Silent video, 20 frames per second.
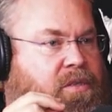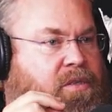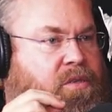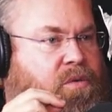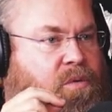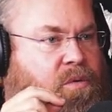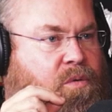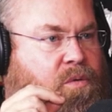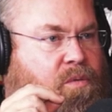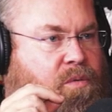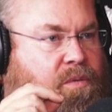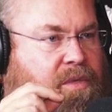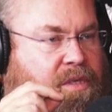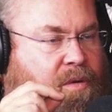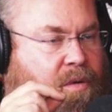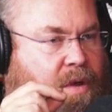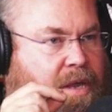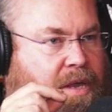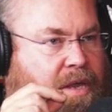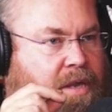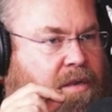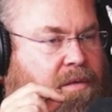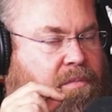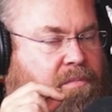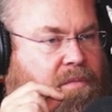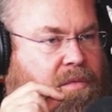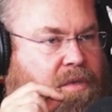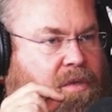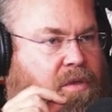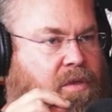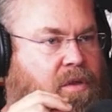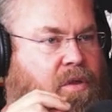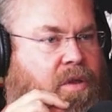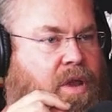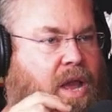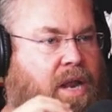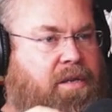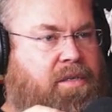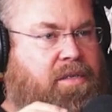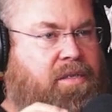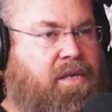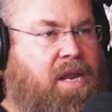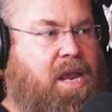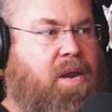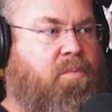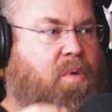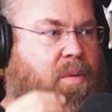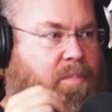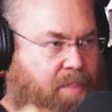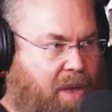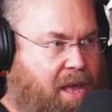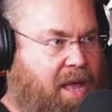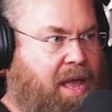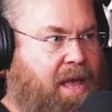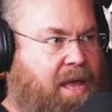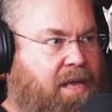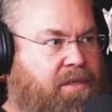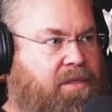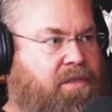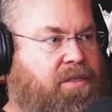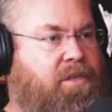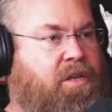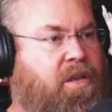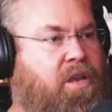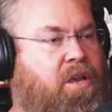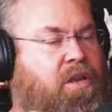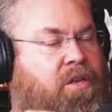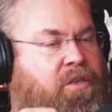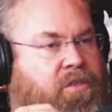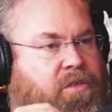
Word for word: is all so I can learn, understand my past yep.